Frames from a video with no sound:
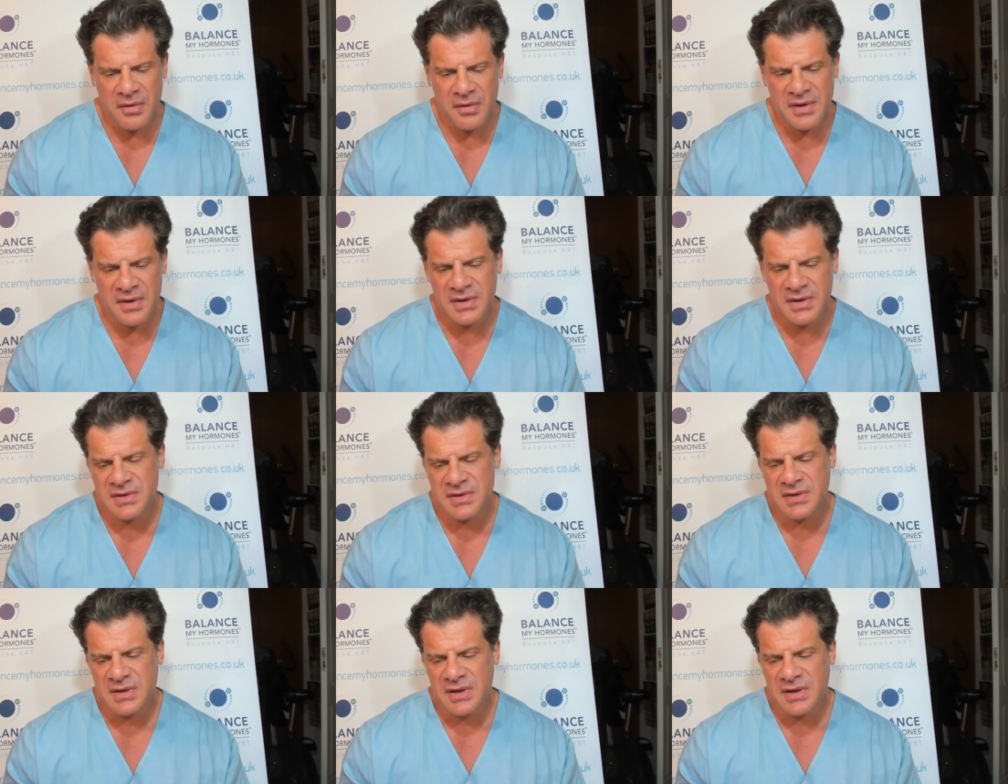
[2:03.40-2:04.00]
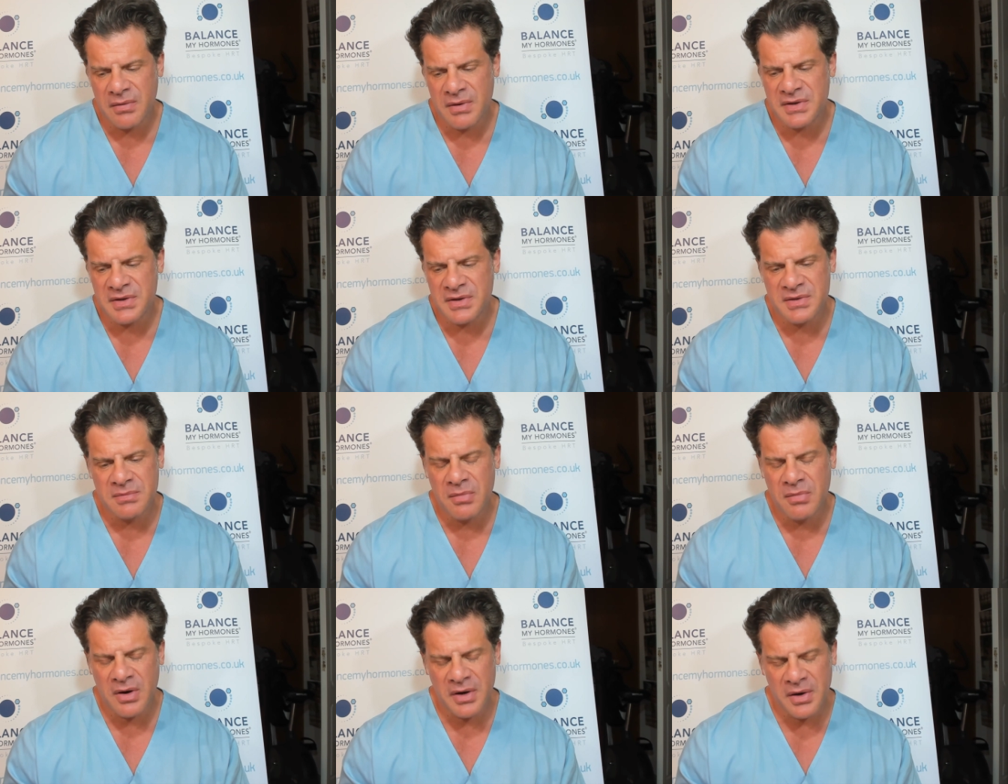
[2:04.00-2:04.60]
this increase
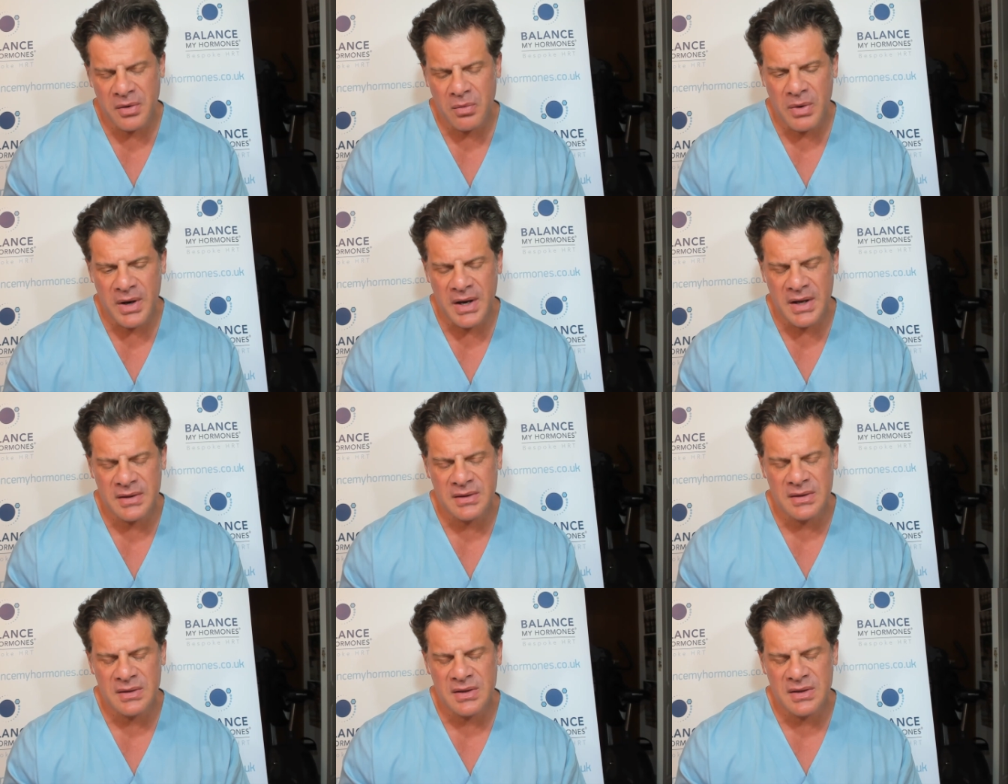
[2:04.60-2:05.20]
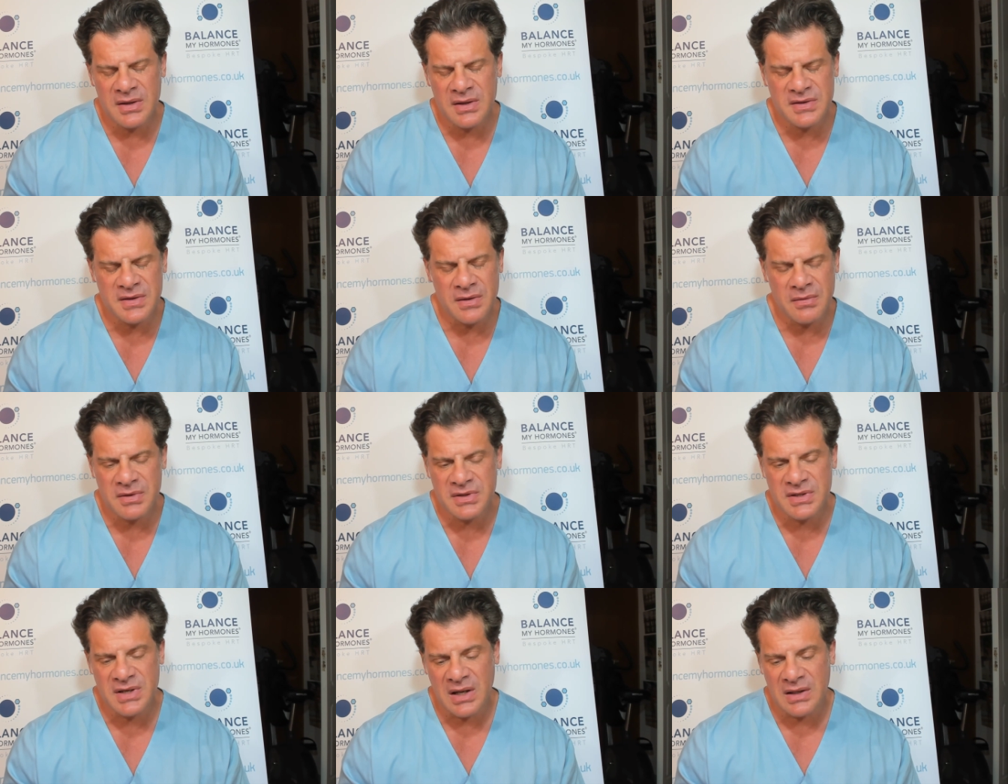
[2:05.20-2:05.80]
in body weight is a
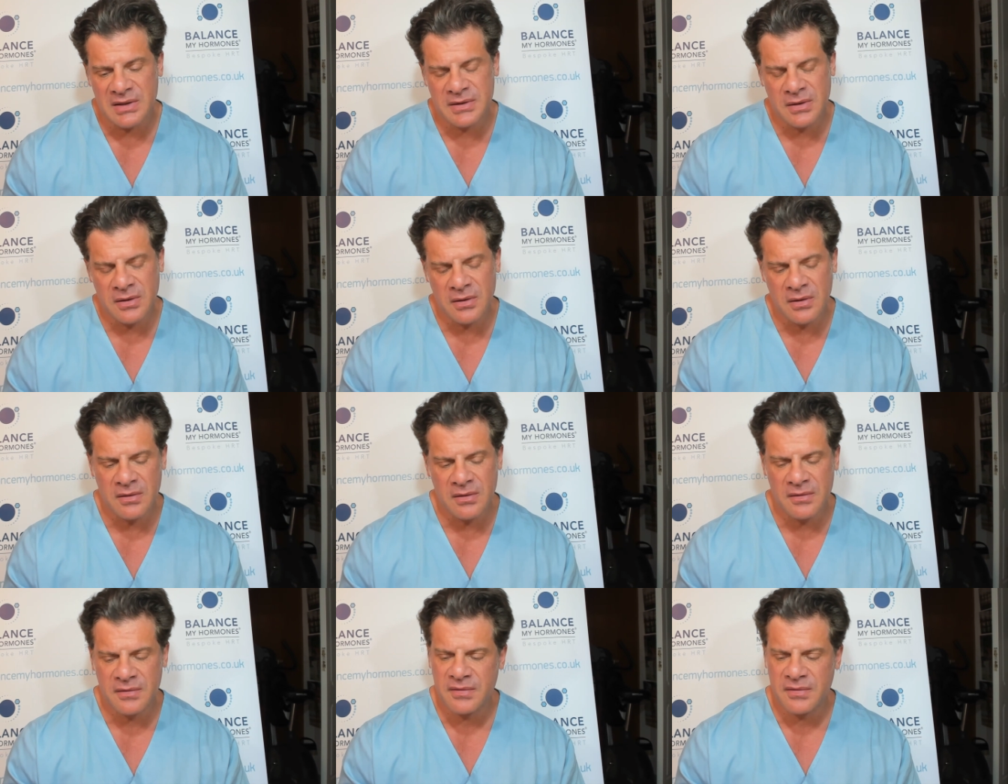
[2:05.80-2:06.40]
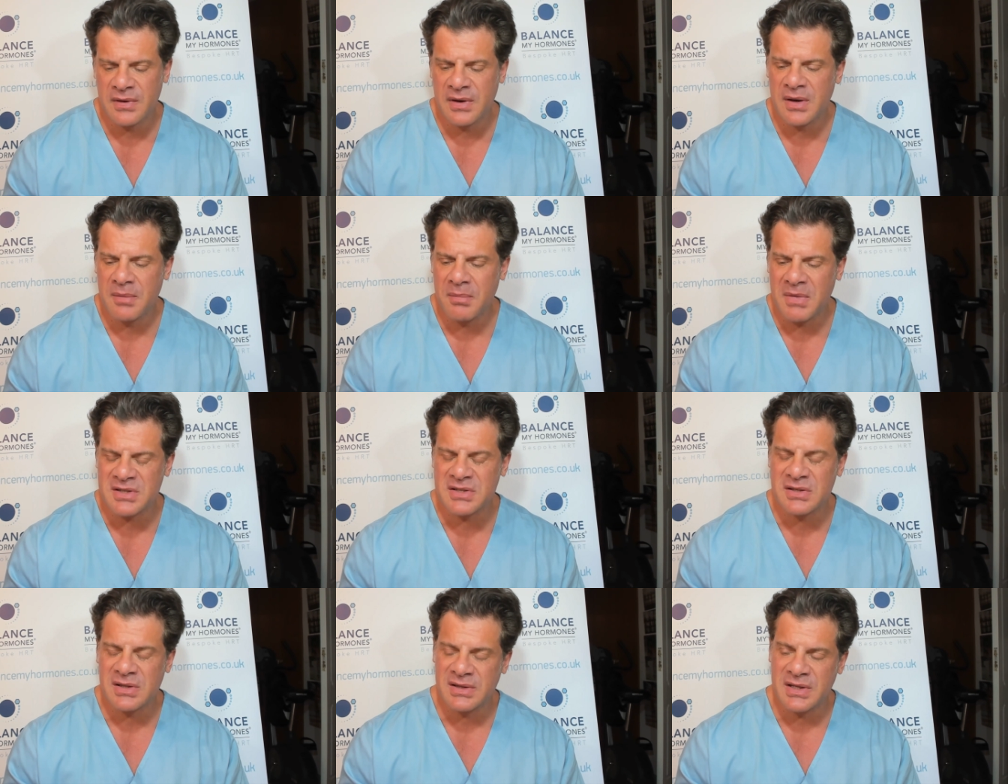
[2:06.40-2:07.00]
result of uh,
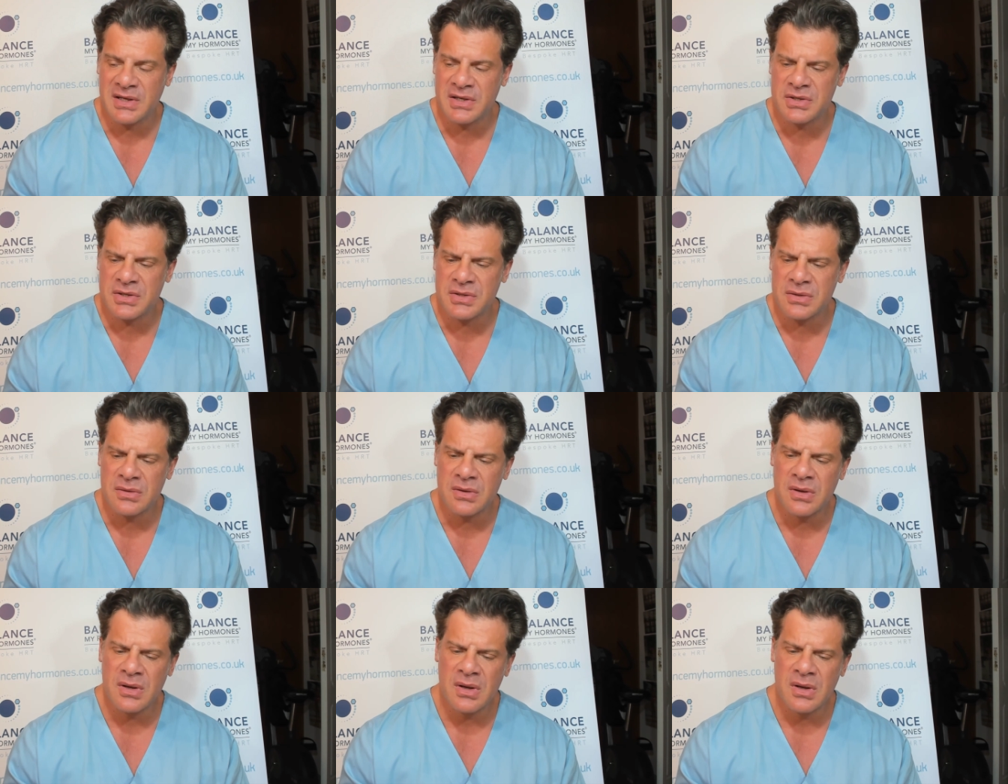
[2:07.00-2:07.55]
muscle tissue.